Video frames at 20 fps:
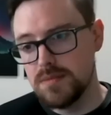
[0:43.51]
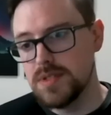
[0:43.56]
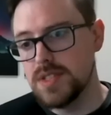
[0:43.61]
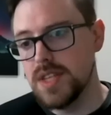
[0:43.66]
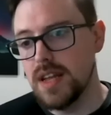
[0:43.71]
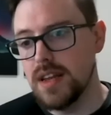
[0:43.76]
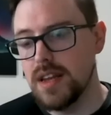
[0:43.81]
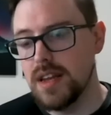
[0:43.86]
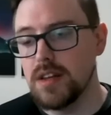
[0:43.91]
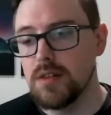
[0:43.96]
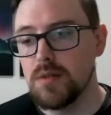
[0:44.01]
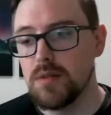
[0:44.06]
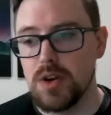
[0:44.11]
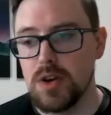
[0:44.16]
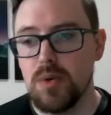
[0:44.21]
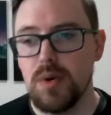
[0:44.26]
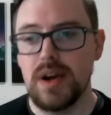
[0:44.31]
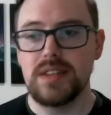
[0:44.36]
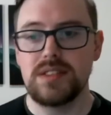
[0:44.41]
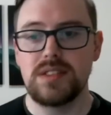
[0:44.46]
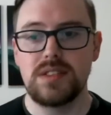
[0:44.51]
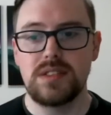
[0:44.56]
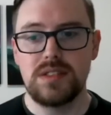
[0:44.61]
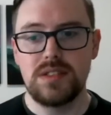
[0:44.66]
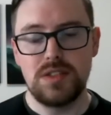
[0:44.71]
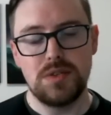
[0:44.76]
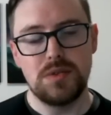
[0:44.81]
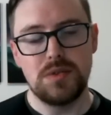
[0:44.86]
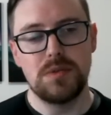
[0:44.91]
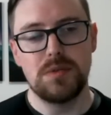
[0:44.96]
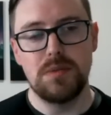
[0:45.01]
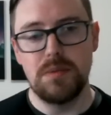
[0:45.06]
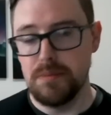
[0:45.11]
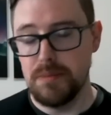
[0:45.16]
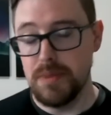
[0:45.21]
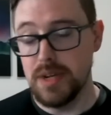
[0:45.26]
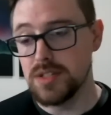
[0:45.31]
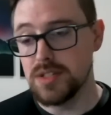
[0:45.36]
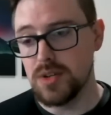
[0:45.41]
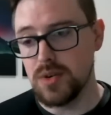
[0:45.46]
sending requests to
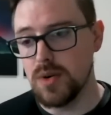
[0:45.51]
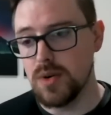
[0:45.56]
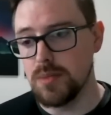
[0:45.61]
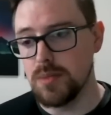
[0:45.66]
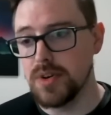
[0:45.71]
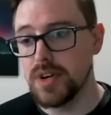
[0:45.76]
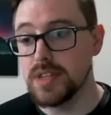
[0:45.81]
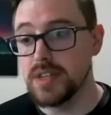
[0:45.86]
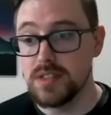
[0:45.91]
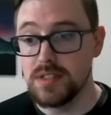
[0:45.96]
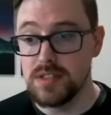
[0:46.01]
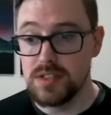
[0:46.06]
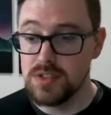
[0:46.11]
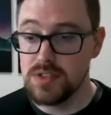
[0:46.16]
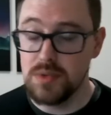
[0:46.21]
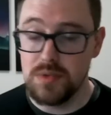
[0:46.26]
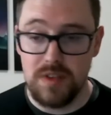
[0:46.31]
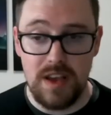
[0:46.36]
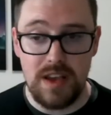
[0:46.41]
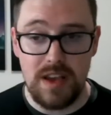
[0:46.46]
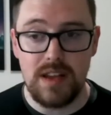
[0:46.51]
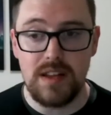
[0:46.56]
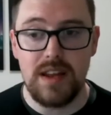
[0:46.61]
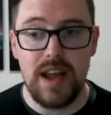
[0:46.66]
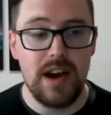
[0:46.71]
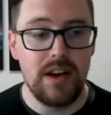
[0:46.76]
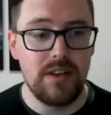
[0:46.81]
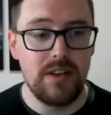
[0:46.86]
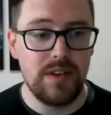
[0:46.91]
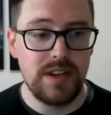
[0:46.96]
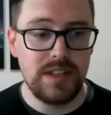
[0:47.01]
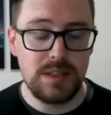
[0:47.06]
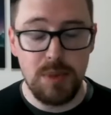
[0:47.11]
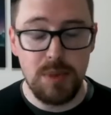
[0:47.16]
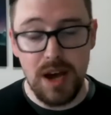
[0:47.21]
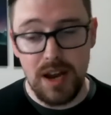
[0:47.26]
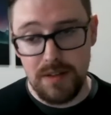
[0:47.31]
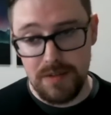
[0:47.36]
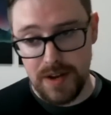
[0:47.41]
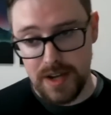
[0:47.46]
major corporations to take it down, right?
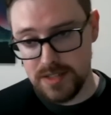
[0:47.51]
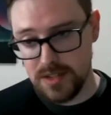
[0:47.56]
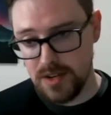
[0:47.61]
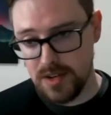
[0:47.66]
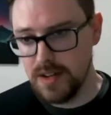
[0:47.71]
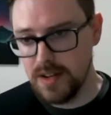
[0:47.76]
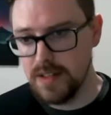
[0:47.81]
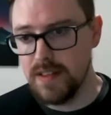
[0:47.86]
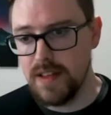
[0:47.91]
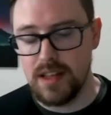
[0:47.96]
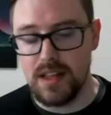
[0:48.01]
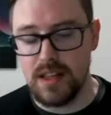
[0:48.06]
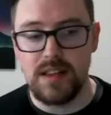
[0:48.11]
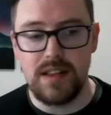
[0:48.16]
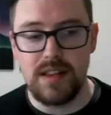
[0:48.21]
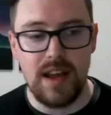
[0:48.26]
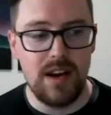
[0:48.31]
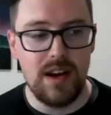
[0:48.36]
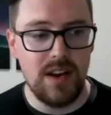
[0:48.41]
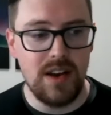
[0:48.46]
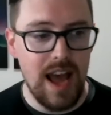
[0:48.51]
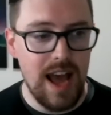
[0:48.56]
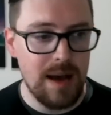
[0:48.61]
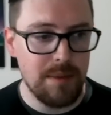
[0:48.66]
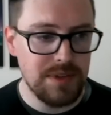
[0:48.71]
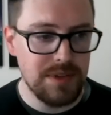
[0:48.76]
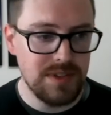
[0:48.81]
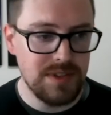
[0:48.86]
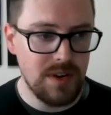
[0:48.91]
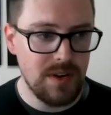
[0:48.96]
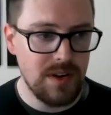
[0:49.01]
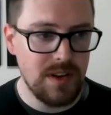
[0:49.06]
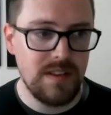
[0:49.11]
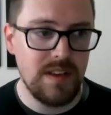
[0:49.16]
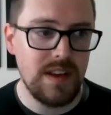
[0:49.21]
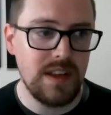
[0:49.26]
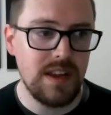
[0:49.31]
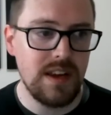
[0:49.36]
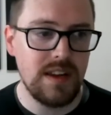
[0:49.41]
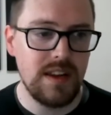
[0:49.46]
Spotify's already taken it down, Apple's already
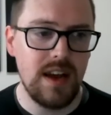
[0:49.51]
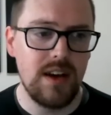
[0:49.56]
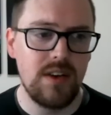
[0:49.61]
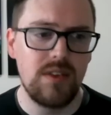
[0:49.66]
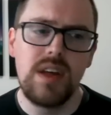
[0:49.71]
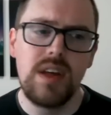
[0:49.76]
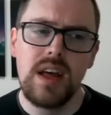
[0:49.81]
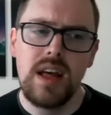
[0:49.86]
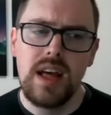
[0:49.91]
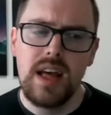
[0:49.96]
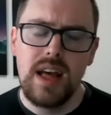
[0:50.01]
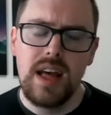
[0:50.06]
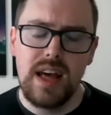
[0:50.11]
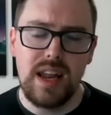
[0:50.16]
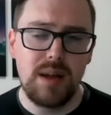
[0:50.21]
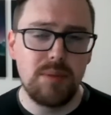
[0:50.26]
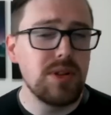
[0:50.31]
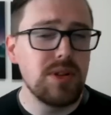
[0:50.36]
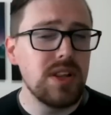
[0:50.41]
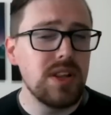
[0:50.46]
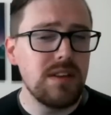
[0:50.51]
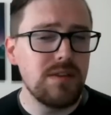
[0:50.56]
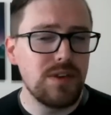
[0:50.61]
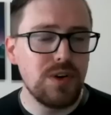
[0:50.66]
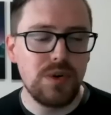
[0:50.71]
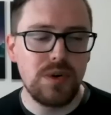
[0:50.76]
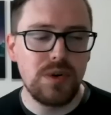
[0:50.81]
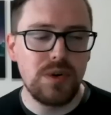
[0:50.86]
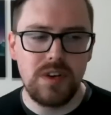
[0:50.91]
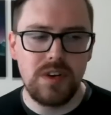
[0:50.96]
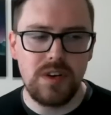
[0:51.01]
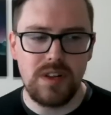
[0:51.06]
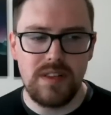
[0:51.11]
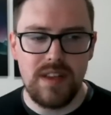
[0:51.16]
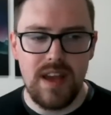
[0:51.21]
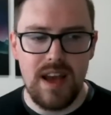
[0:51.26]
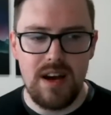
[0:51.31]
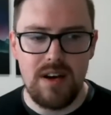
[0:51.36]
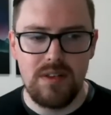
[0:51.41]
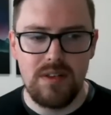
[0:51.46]
taken it down, and I believe Google took it
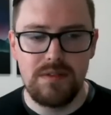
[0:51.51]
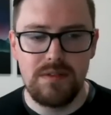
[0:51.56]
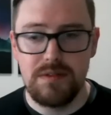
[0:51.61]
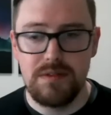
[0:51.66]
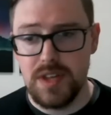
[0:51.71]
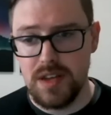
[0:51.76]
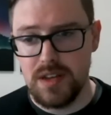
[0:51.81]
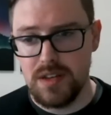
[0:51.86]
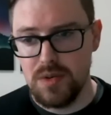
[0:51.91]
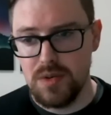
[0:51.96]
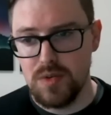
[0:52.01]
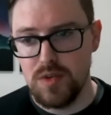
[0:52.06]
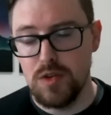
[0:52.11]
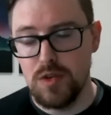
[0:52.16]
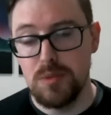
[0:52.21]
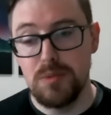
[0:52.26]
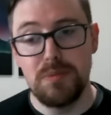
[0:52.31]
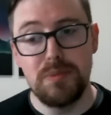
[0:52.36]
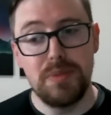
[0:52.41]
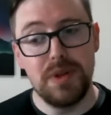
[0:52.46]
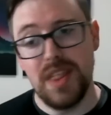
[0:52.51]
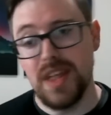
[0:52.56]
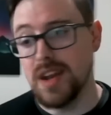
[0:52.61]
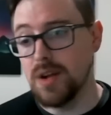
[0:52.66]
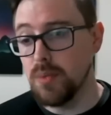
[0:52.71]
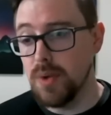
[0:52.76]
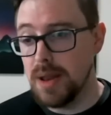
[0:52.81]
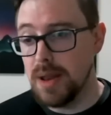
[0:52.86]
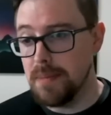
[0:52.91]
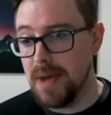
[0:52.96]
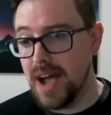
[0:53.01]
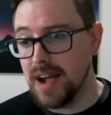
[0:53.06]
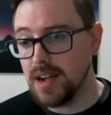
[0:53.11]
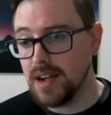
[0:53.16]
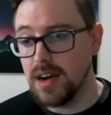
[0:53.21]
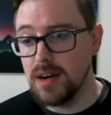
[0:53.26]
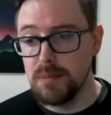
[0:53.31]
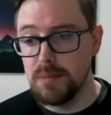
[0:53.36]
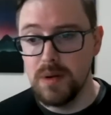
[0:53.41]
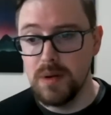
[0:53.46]
down via YouTube, but then it went back
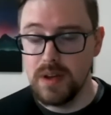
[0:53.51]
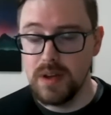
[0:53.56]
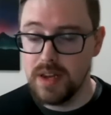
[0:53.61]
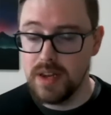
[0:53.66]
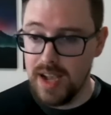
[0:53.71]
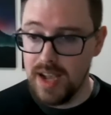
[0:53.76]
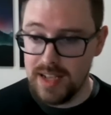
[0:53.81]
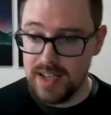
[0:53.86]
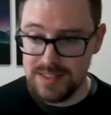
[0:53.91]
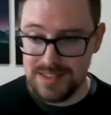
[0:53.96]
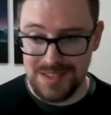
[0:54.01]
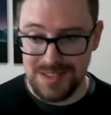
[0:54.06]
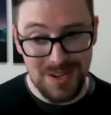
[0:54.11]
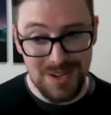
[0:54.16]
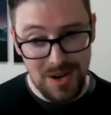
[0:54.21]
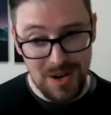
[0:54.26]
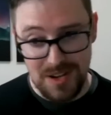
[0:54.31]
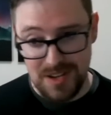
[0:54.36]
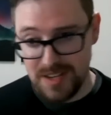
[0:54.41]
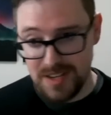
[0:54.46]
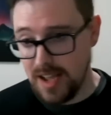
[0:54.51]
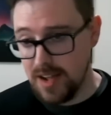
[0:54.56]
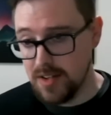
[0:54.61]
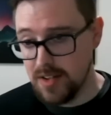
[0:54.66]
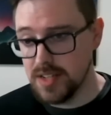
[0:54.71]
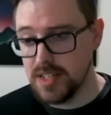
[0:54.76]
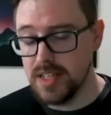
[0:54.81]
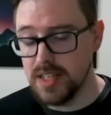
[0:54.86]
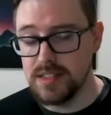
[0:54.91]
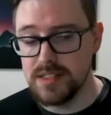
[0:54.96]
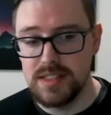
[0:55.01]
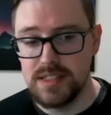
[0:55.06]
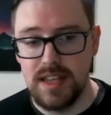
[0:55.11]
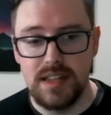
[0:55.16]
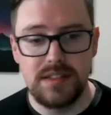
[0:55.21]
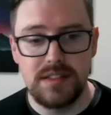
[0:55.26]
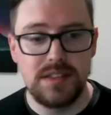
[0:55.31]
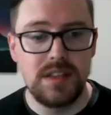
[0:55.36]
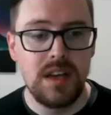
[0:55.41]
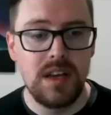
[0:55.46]
up and it hasn't gone down again
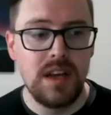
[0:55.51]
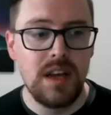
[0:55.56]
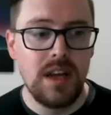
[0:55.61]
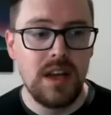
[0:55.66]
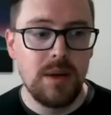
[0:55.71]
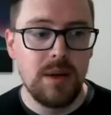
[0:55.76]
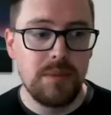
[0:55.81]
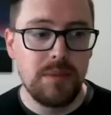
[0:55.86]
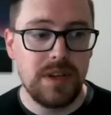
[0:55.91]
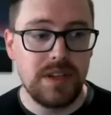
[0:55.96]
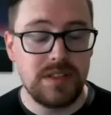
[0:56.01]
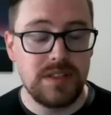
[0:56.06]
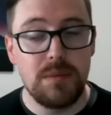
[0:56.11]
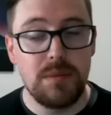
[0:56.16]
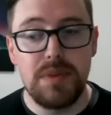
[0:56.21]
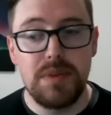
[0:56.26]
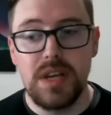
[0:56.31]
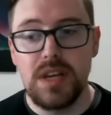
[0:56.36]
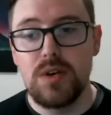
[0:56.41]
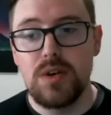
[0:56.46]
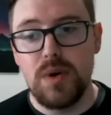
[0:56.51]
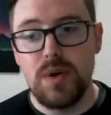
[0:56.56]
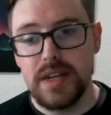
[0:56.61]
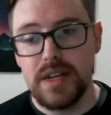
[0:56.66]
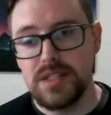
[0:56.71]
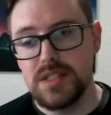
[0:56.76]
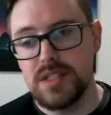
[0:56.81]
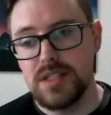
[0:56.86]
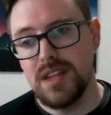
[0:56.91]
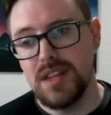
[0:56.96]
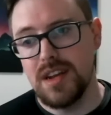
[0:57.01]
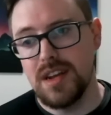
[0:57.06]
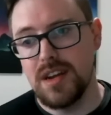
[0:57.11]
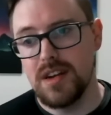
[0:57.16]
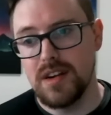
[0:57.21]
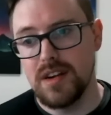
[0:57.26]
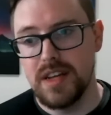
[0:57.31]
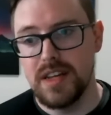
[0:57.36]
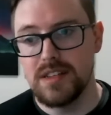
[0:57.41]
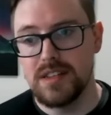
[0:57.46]
since, because the big question here
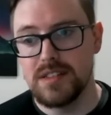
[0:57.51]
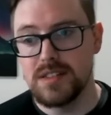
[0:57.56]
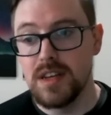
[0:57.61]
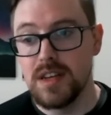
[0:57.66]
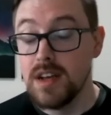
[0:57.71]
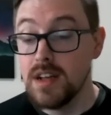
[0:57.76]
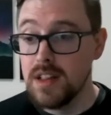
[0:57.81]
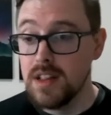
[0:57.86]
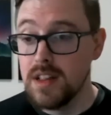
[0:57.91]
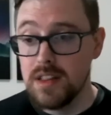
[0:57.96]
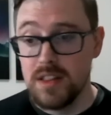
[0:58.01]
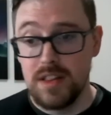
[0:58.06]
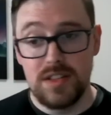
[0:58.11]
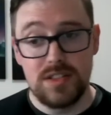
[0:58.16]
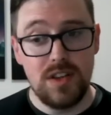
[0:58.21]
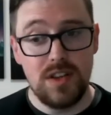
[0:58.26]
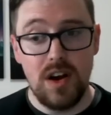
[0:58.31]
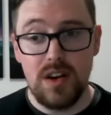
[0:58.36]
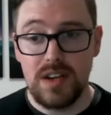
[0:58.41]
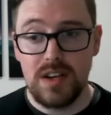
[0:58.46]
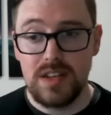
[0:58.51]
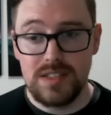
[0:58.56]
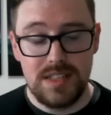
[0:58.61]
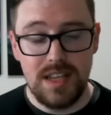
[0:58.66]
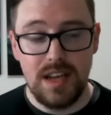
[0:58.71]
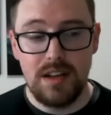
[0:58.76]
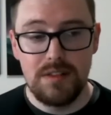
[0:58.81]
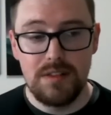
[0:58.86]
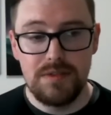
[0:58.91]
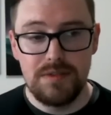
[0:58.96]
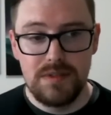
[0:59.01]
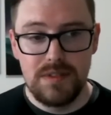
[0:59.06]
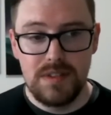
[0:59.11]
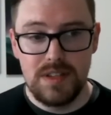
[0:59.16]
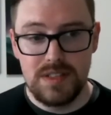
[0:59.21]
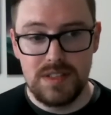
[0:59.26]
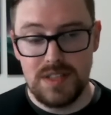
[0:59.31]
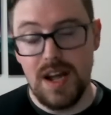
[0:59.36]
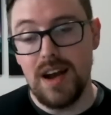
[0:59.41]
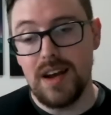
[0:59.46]
is the song itself
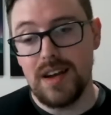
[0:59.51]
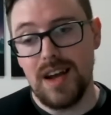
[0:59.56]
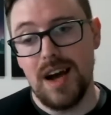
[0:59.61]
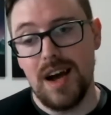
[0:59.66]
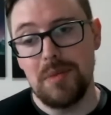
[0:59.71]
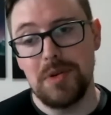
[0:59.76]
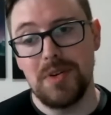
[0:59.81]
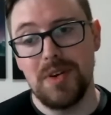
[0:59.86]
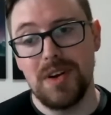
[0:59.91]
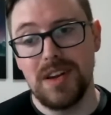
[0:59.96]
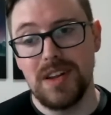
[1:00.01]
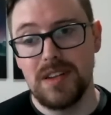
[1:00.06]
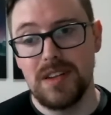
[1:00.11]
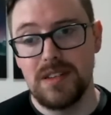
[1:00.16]
is not copyrighted.